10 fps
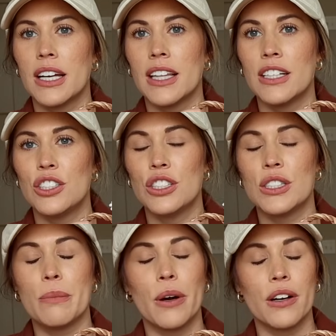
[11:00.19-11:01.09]
like that is just
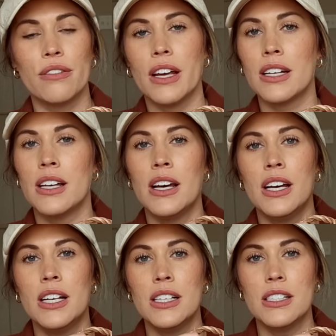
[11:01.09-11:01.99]
the perfect
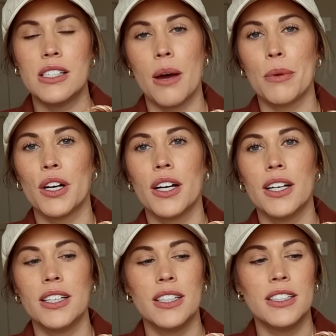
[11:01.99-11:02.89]
summer,
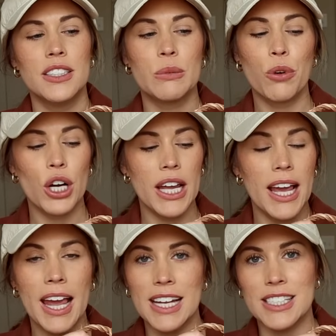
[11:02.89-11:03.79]
spring
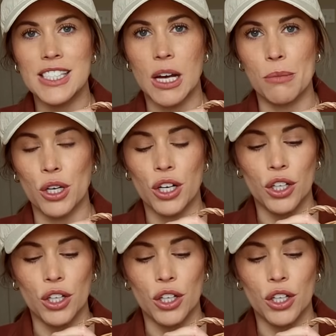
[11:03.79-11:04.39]
and summer